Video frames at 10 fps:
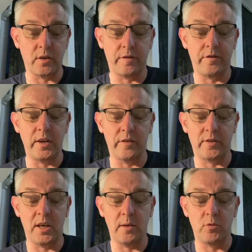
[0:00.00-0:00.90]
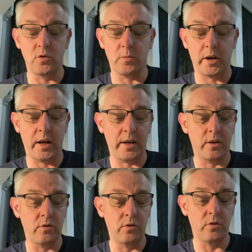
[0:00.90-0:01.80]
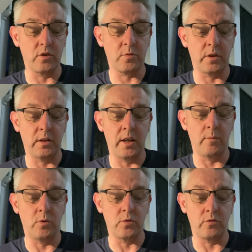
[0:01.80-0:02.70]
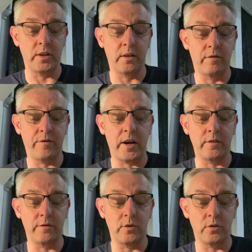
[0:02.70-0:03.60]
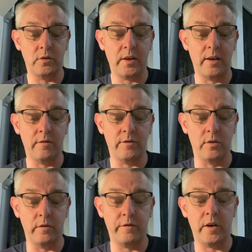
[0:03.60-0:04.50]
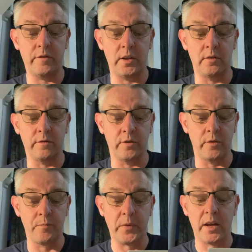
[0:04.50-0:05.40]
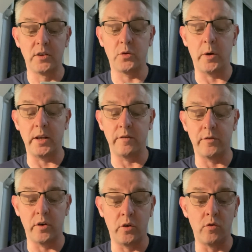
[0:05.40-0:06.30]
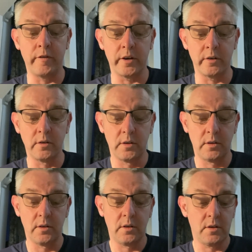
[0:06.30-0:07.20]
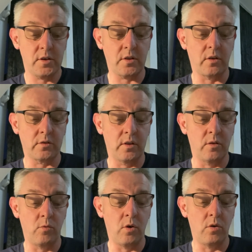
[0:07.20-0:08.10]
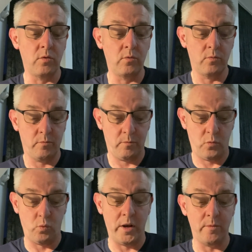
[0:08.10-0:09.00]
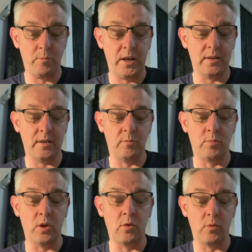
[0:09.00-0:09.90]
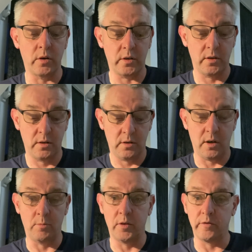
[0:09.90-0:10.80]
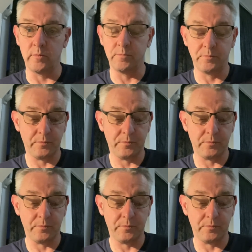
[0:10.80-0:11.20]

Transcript: of feet of cables were hanging on hooks with labels reading 5 foot, 10 foot, 15 foot, 20 foot and over, stuck to the wall white painted blockwork above them.